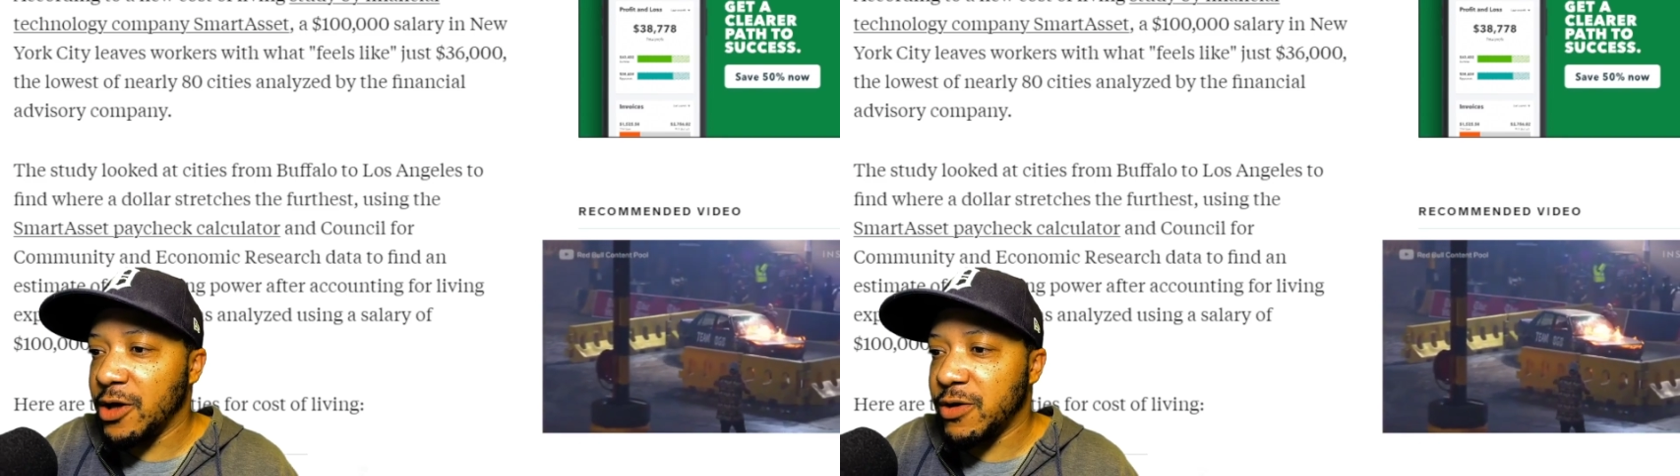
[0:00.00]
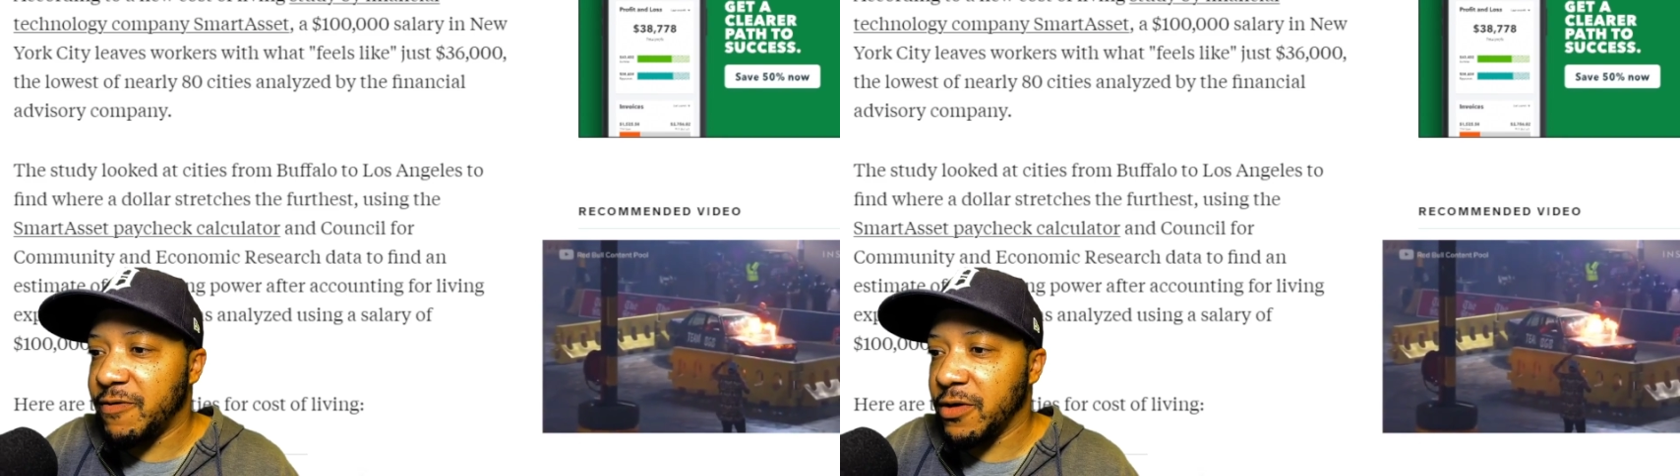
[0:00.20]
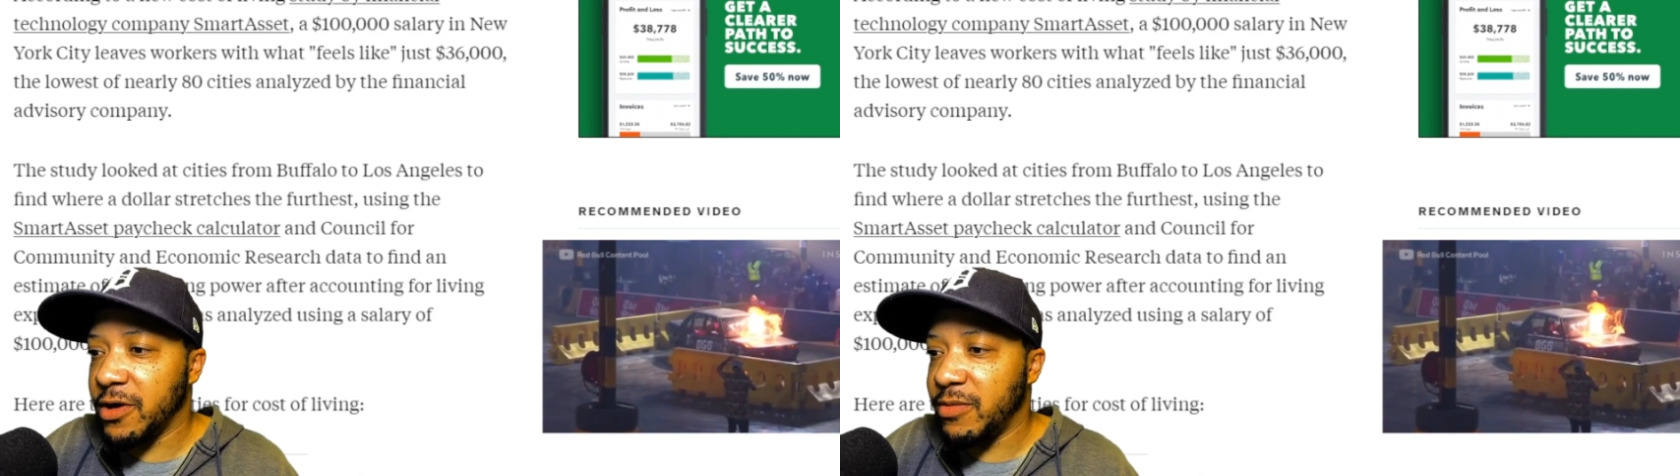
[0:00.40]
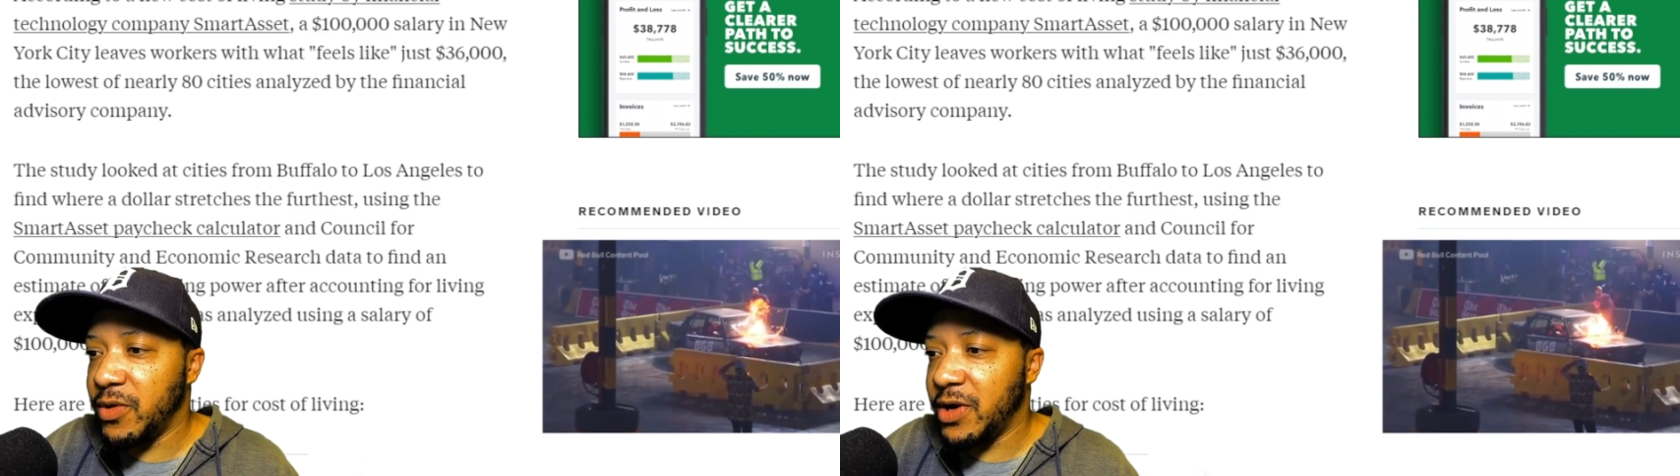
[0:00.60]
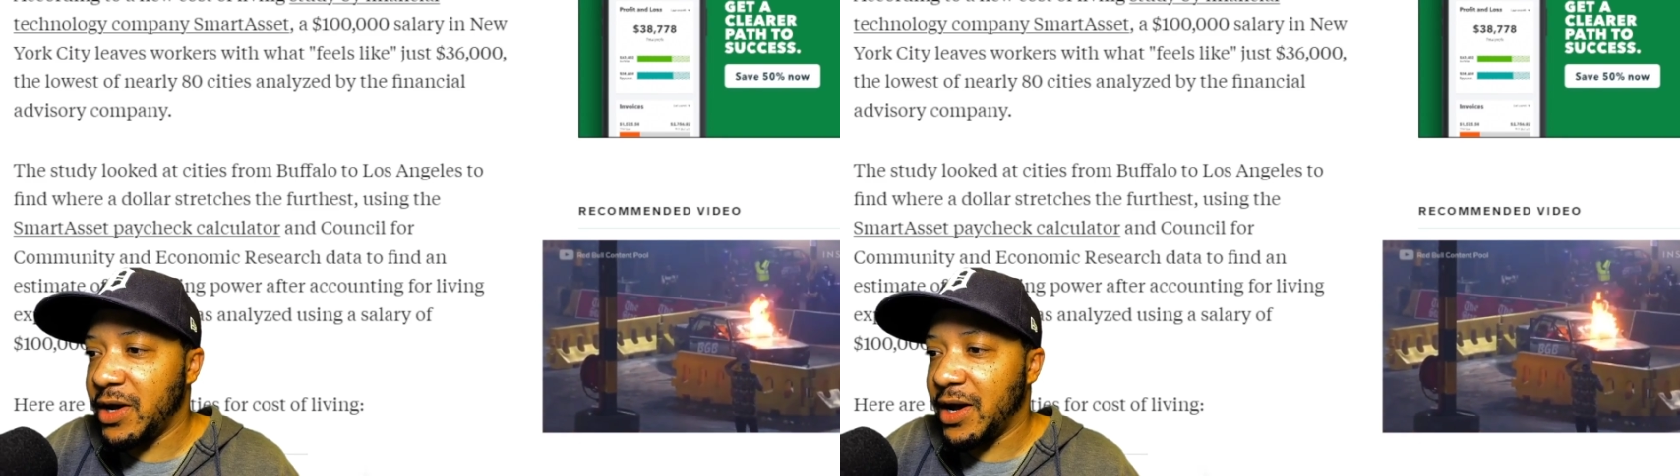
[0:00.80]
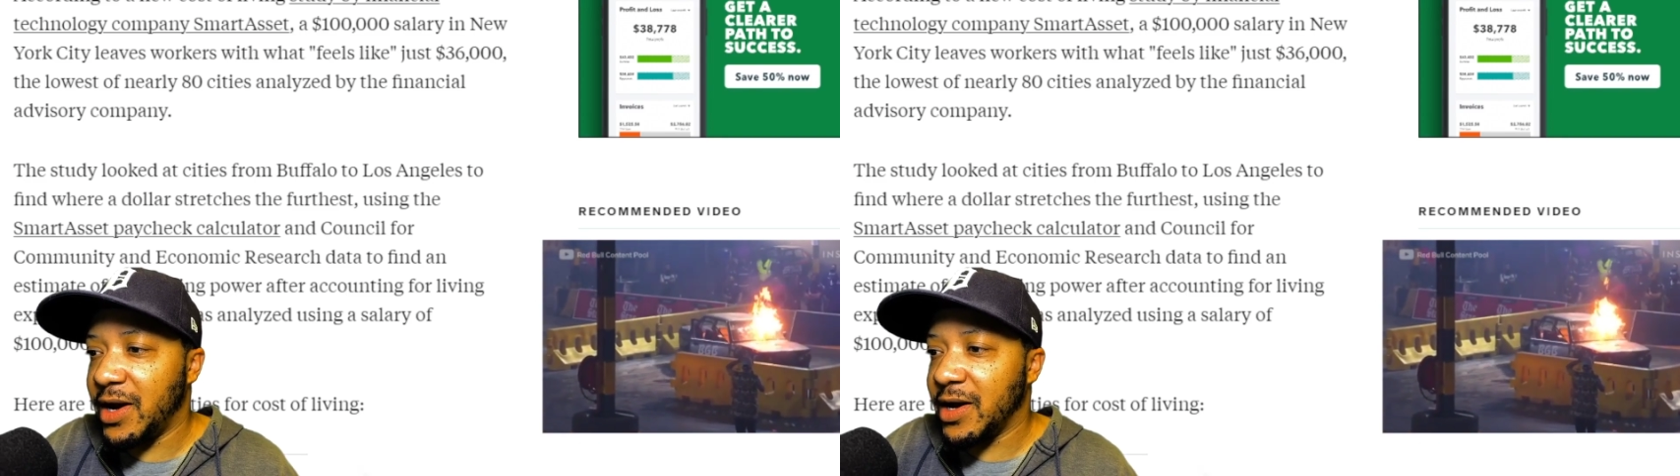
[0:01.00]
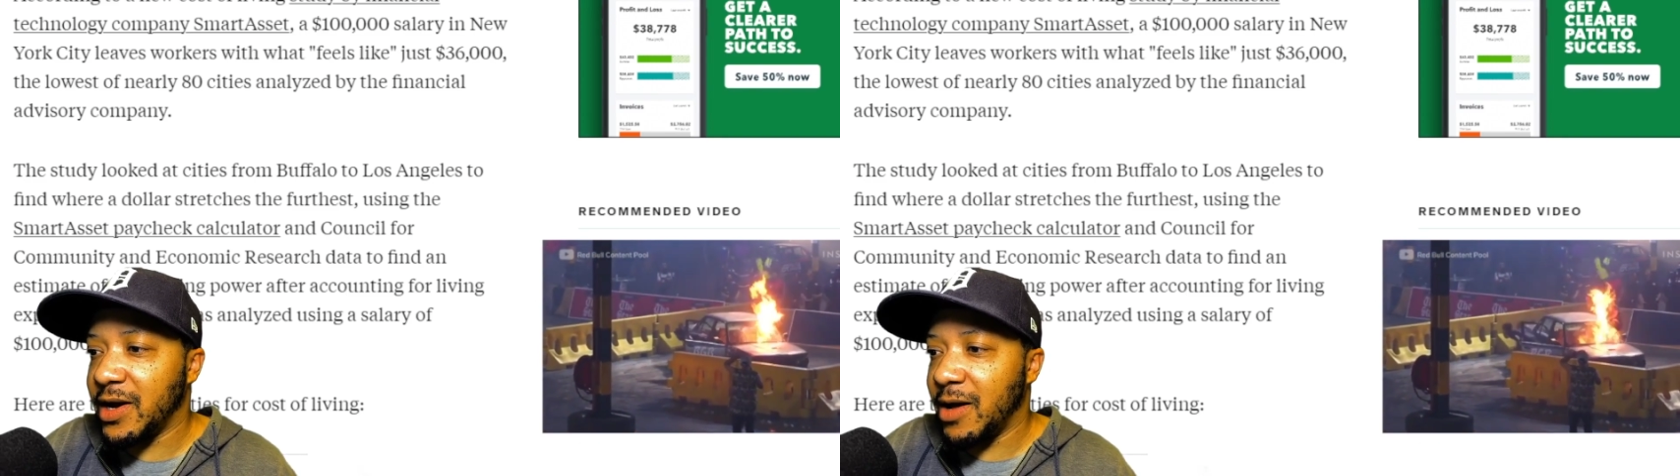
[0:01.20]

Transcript: for Community and Economic